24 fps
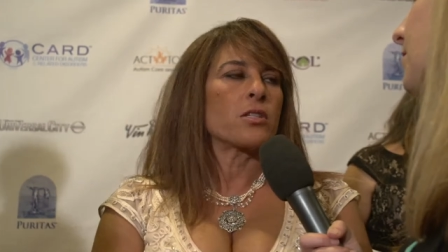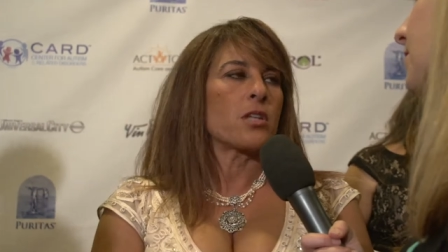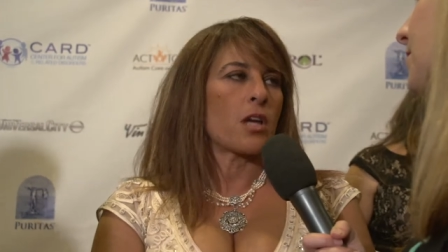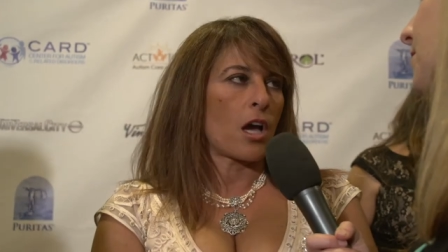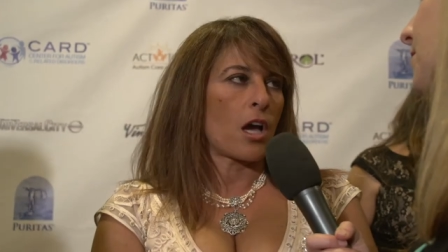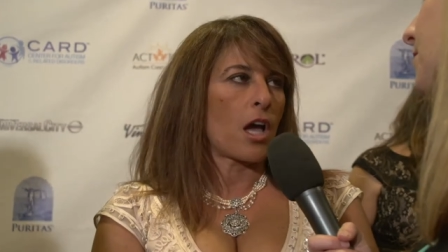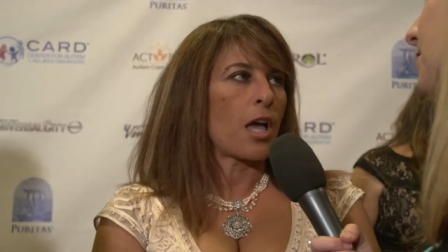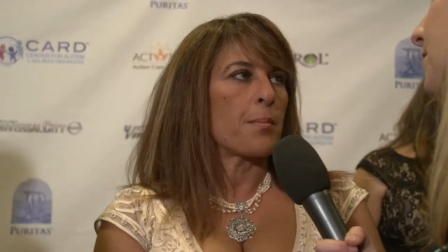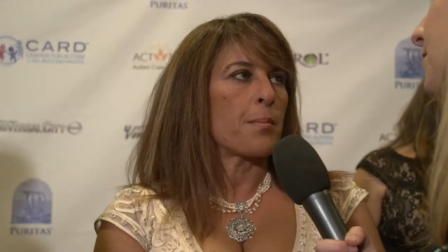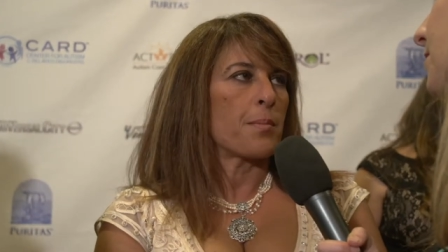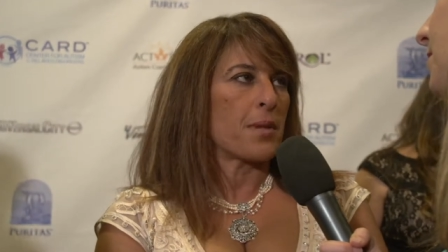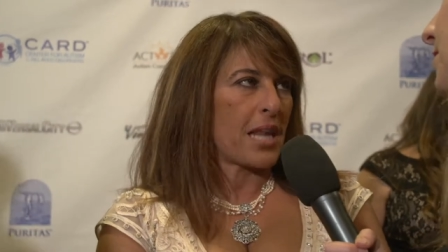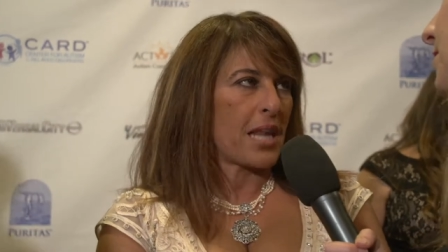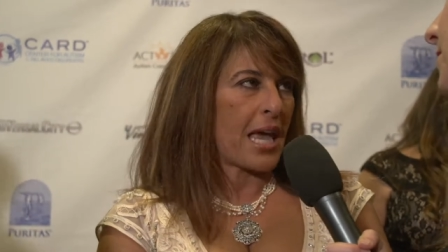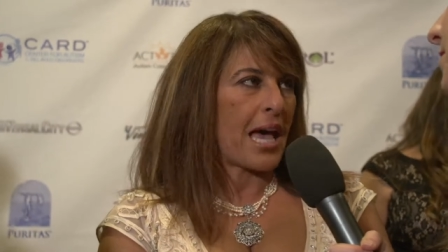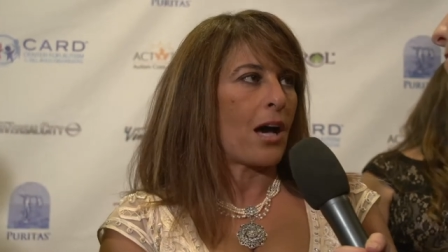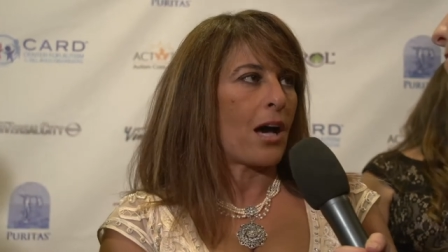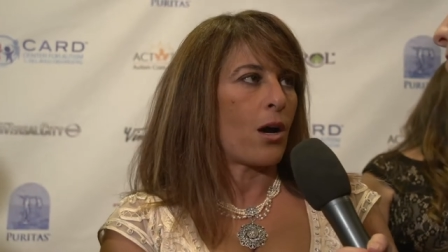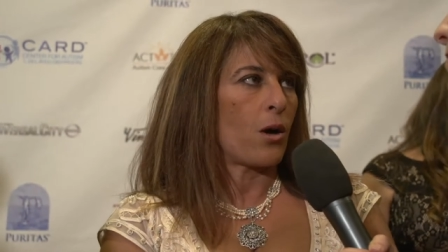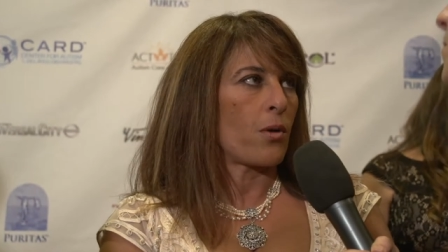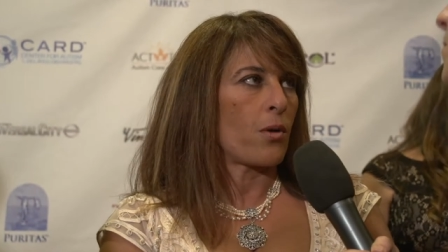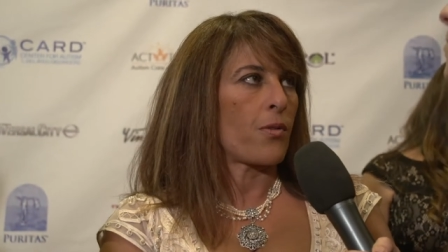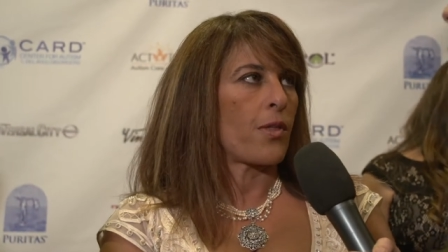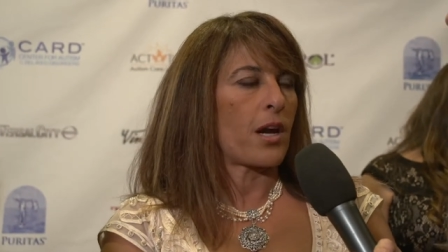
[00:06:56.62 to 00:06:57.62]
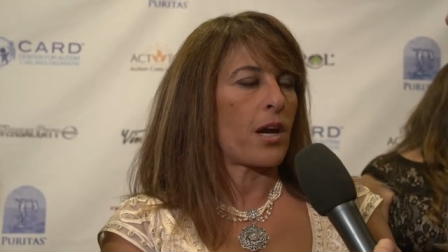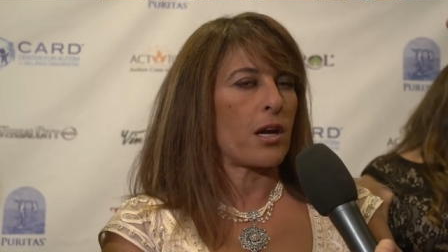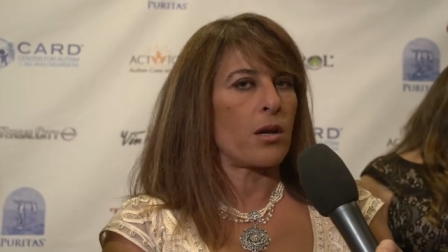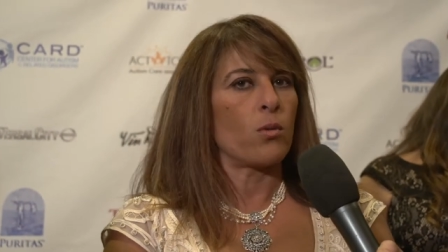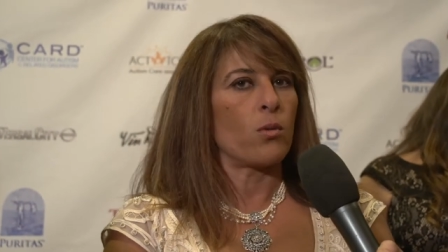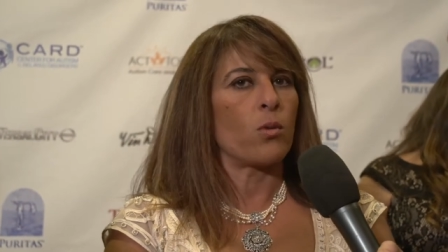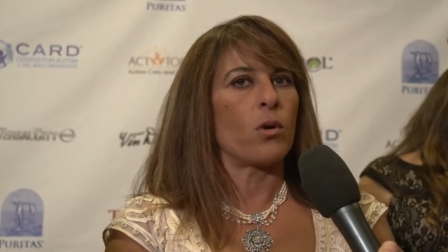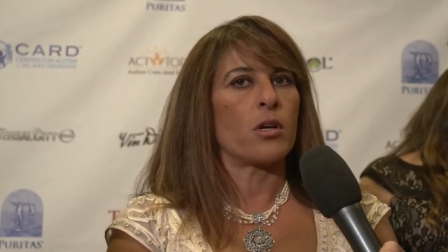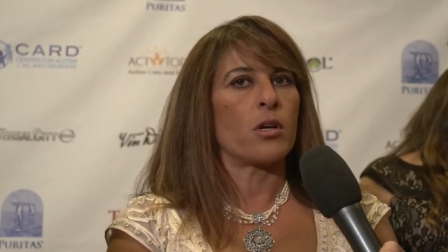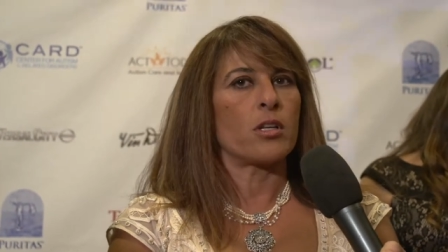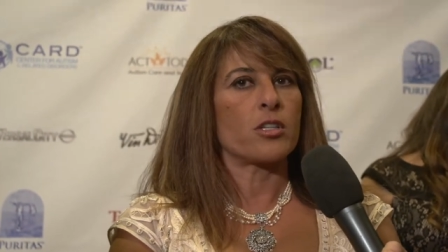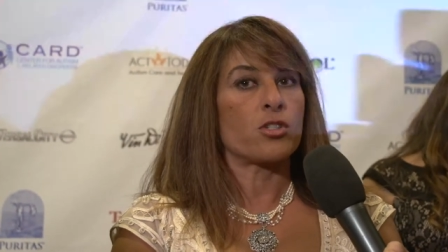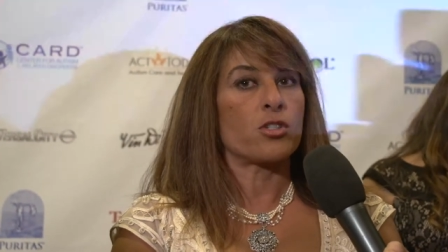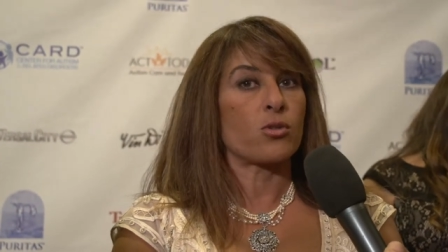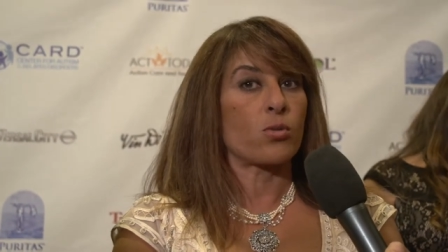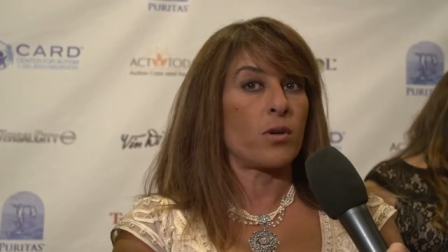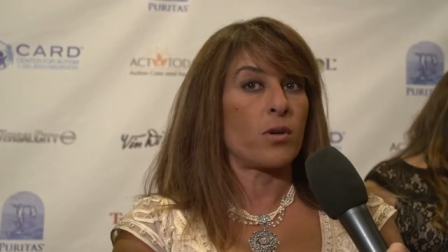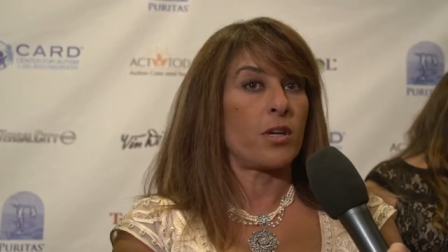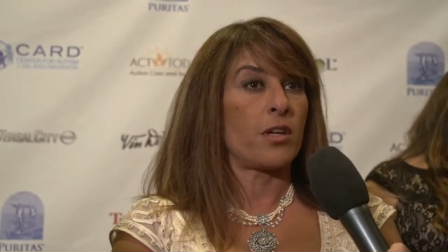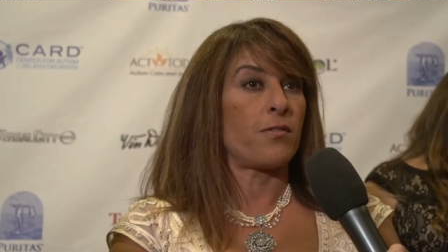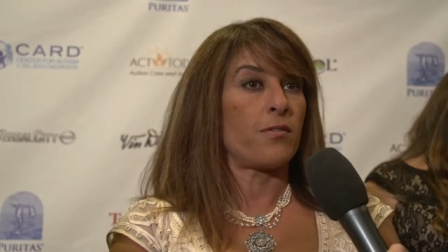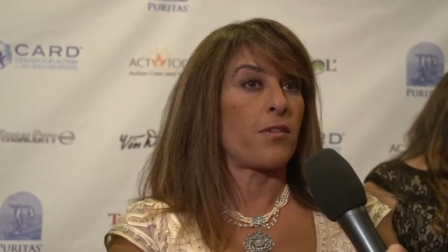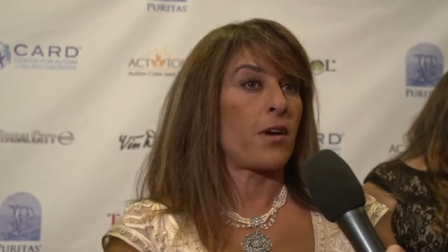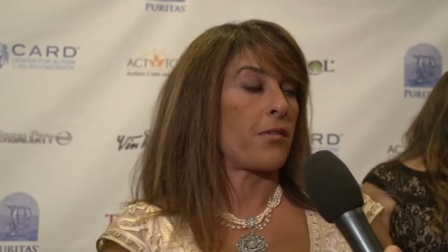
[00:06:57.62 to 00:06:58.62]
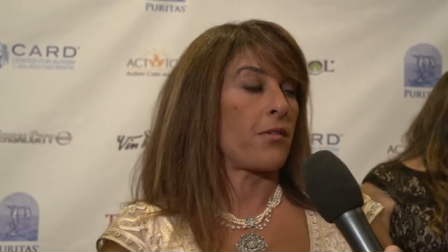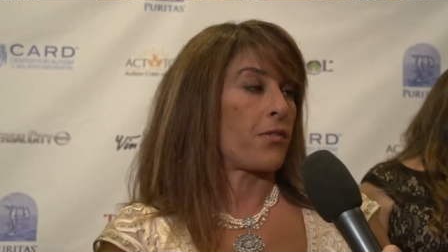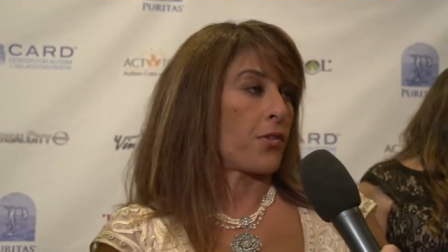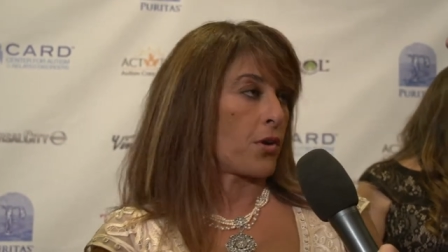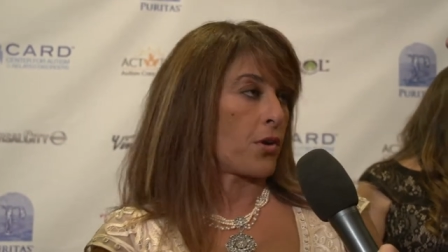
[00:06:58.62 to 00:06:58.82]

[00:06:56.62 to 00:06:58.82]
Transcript: time now than it was 25,